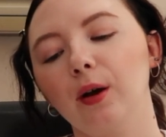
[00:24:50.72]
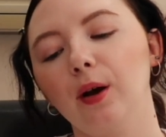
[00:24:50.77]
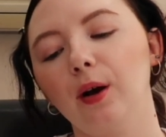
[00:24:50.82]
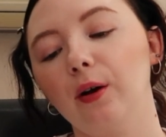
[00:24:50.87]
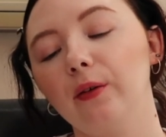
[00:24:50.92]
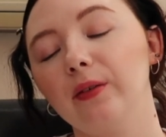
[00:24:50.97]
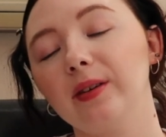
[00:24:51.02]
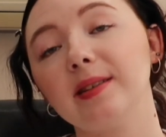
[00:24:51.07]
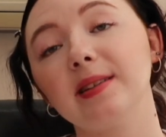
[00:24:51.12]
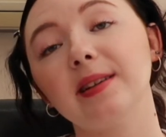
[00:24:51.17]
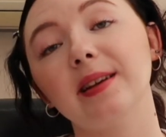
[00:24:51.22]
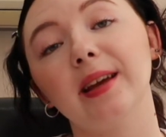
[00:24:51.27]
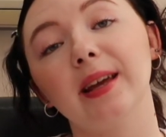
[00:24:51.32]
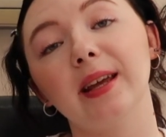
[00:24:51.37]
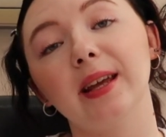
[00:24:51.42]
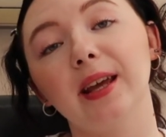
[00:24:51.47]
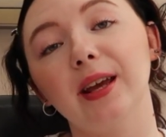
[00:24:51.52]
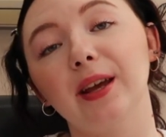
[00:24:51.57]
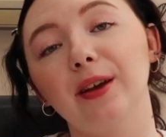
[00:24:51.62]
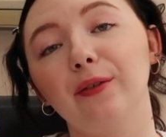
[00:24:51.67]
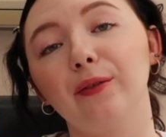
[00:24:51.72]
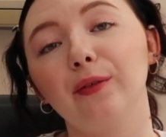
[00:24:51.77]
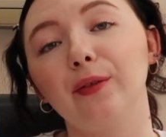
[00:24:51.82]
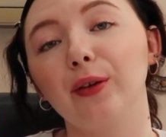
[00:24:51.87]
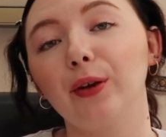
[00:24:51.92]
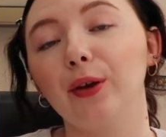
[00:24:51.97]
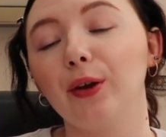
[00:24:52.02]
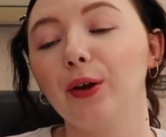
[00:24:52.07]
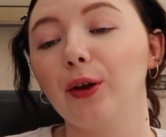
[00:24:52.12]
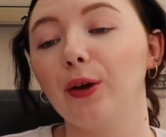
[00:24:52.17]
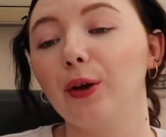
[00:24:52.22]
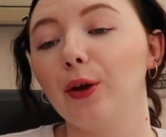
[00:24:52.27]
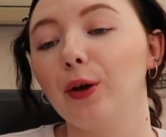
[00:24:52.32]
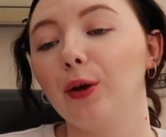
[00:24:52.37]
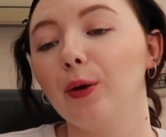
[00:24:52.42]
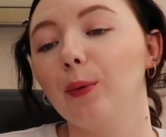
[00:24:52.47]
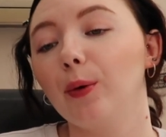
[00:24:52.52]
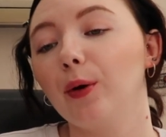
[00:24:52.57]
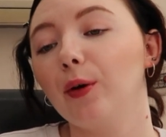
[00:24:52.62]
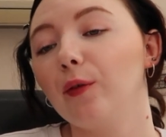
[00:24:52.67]
Obviously if
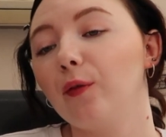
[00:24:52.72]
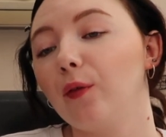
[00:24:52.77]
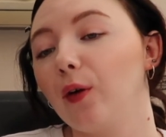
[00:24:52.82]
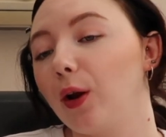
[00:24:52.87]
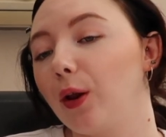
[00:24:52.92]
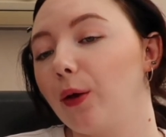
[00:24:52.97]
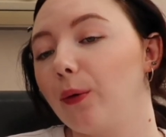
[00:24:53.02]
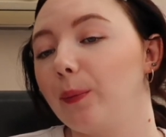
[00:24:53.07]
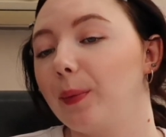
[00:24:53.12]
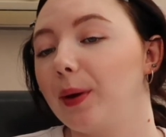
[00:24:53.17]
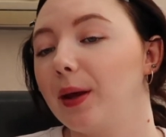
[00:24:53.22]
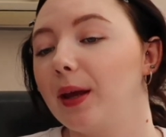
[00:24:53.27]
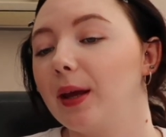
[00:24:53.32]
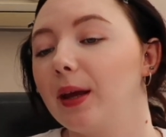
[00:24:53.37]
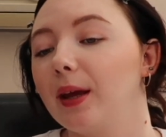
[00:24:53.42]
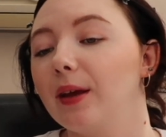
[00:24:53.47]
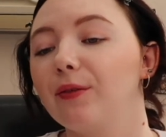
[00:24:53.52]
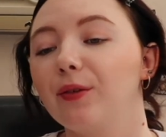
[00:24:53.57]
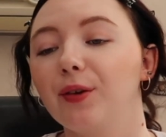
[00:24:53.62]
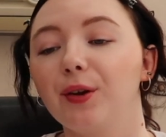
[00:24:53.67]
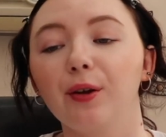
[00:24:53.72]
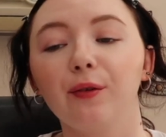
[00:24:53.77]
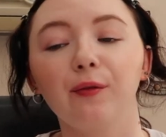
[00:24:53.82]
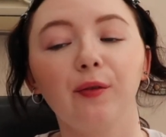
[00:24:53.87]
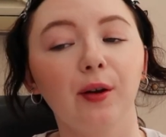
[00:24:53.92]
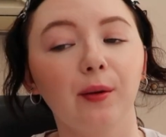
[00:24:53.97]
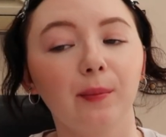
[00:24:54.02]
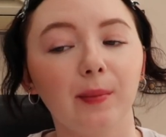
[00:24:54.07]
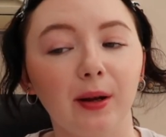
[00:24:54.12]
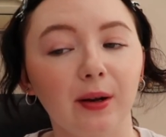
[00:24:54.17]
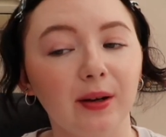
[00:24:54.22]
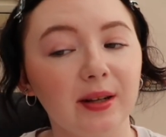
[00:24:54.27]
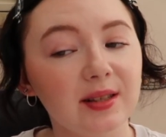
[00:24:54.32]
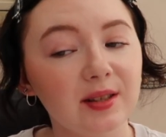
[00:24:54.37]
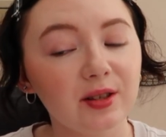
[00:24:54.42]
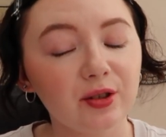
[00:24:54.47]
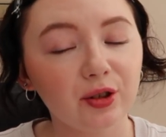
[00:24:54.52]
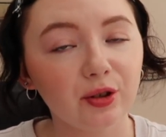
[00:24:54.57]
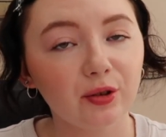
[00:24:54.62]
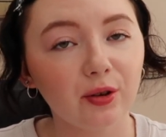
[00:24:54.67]
you don't follow me on
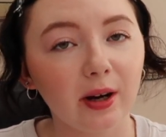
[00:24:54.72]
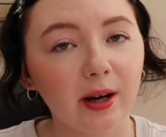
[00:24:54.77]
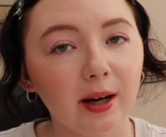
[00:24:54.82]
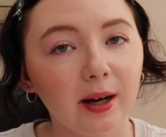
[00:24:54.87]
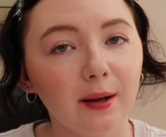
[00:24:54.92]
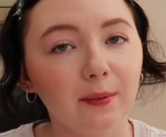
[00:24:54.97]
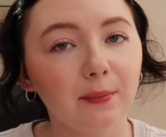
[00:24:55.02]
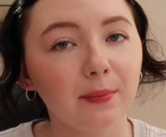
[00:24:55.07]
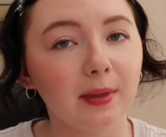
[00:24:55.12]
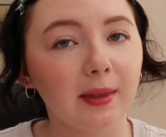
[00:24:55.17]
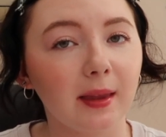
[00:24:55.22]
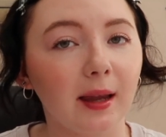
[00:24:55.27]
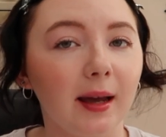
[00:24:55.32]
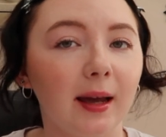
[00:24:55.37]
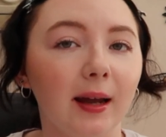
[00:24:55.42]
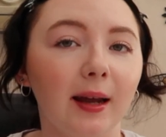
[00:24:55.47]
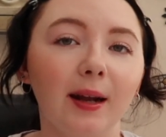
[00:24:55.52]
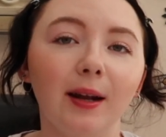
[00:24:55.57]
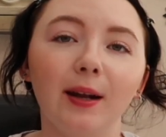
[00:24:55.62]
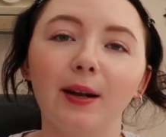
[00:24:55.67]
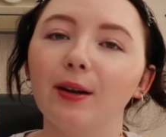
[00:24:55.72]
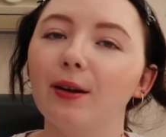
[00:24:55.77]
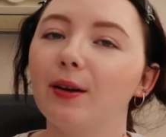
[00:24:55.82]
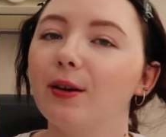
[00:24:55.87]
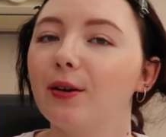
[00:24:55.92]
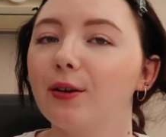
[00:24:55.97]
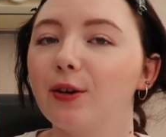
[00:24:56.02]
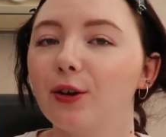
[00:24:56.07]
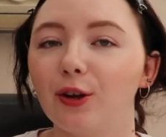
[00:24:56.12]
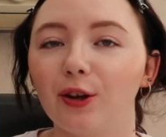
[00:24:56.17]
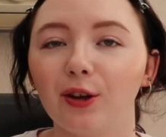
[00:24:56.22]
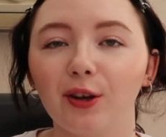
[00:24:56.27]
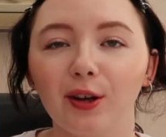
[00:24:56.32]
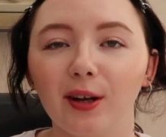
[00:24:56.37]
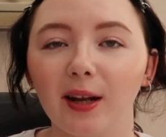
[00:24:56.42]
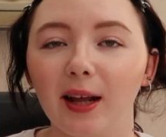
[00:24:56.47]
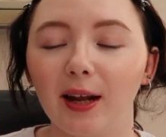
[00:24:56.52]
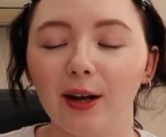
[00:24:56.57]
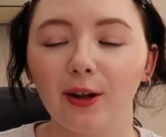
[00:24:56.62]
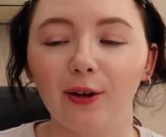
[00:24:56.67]
Instagram, then you can
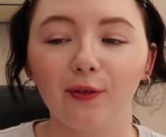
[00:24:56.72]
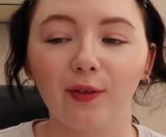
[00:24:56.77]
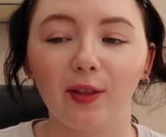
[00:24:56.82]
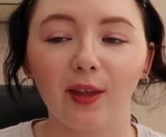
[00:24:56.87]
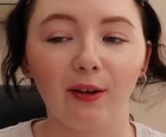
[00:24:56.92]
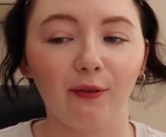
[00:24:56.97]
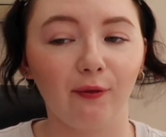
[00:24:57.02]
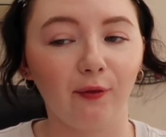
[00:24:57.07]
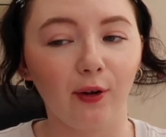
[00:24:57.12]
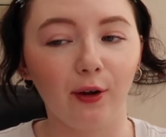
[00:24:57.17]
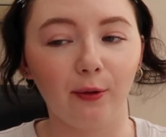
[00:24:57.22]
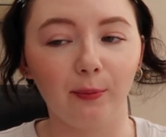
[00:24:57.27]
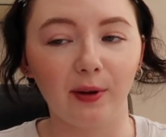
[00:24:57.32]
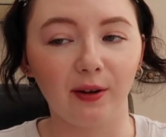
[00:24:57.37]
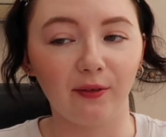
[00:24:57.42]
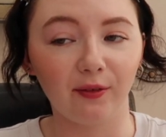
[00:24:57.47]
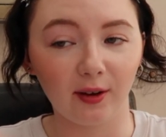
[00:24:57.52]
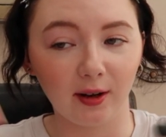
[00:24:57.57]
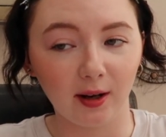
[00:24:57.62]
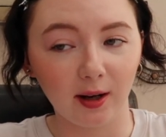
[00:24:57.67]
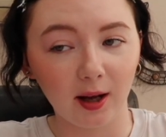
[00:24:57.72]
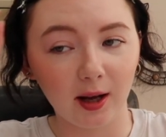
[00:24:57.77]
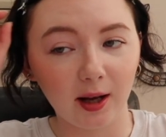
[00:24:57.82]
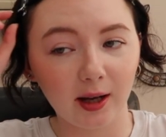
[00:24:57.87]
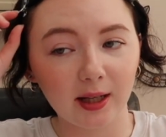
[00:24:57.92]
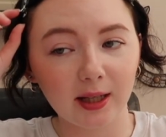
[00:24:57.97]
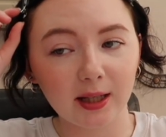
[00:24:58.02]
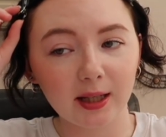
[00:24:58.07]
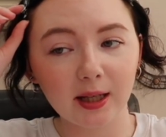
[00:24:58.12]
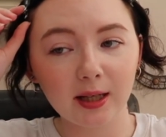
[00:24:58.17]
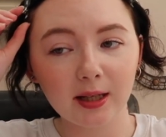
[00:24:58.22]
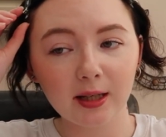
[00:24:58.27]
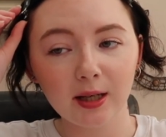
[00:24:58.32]
head over there and follow me if you like.